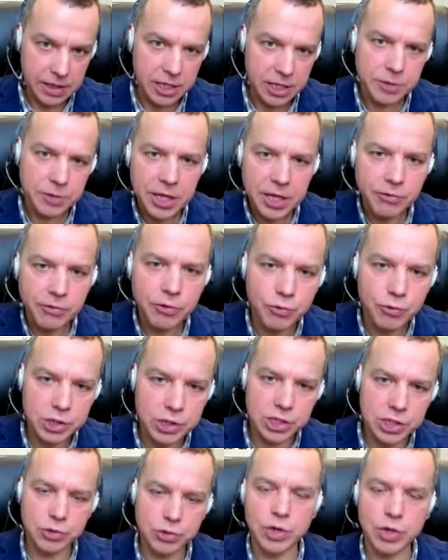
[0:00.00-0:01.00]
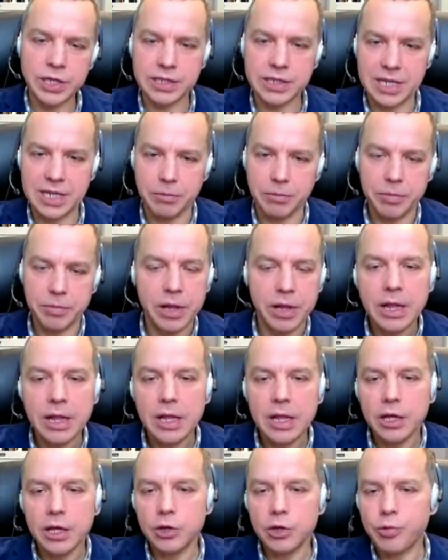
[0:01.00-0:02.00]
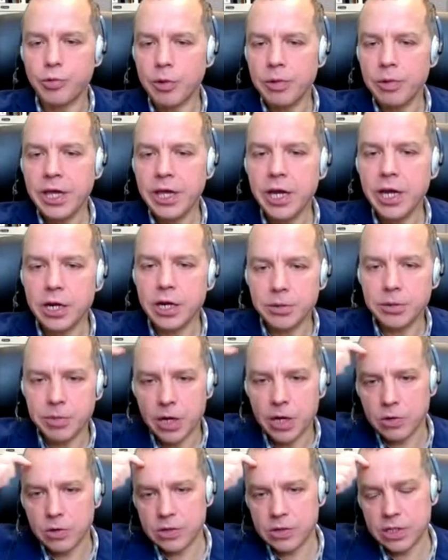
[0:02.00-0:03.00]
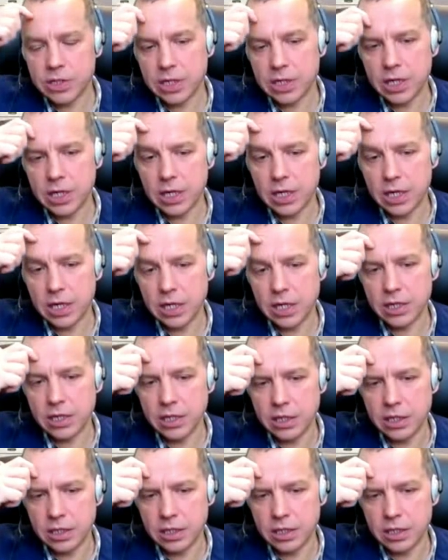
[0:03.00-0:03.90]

Let me give you just one example. You probably heard about uh,